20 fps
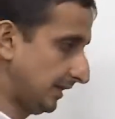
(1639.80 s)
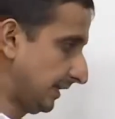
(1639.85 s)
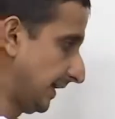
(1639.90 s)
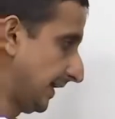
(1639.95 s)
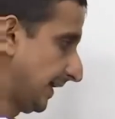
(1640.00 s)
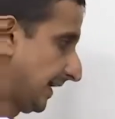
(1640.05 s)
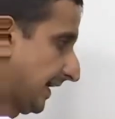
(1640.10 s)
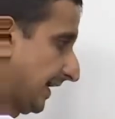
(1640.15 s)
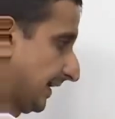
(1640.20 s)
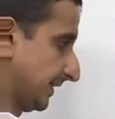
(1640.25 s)

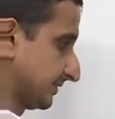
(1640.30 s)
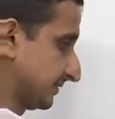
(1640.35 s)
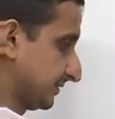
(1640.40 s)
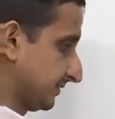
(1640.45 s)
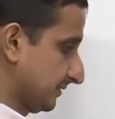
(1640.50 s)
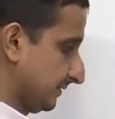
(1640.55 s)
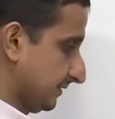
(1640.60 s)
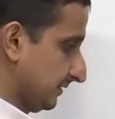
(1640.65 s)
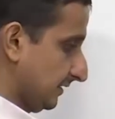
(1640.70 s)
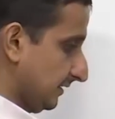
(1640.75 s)
A
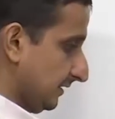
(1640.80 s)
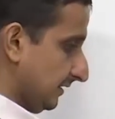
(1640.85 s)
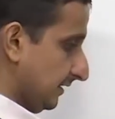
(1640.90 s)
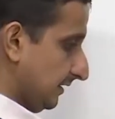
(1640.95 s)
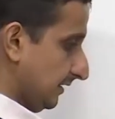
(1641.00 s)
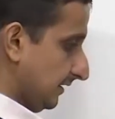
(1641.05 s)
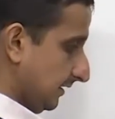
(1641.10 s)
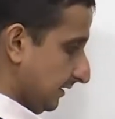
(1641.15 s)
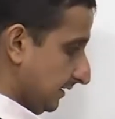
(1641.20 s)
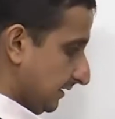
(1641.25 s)
hash.
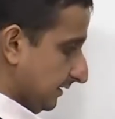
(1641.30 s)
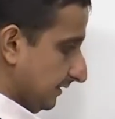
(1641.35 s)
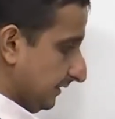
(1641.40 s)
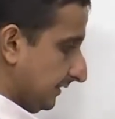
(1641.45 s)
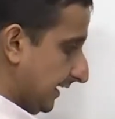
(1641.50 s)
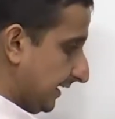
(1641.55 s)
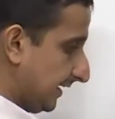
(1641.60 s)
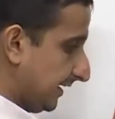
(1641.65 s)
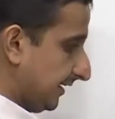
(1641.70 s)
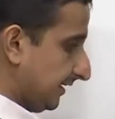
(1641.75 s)

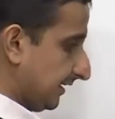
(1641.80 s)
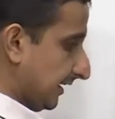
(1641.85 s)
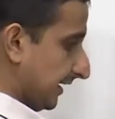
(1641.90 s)
Then it